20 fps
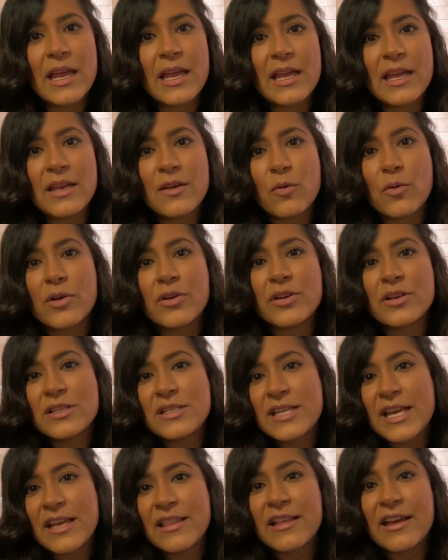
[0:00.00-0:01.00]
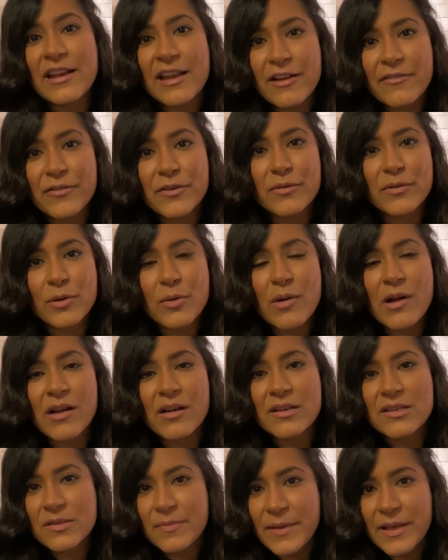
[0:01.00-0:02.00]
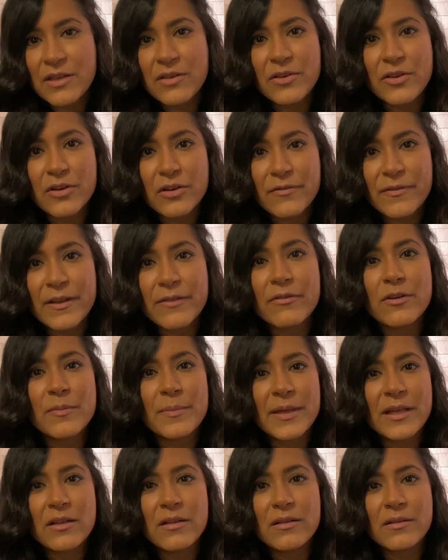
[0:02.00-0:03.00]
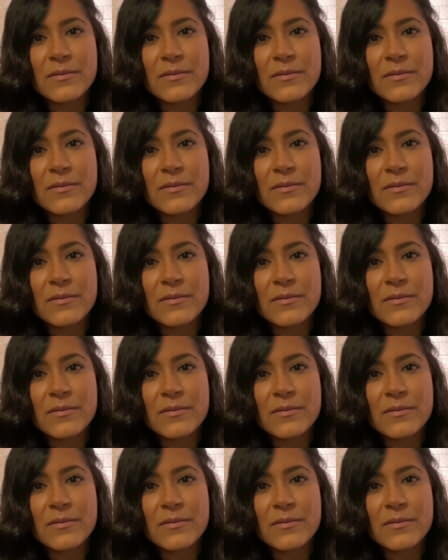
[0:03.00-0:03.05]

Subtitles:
in order to take that effort required to make you your favorite meal.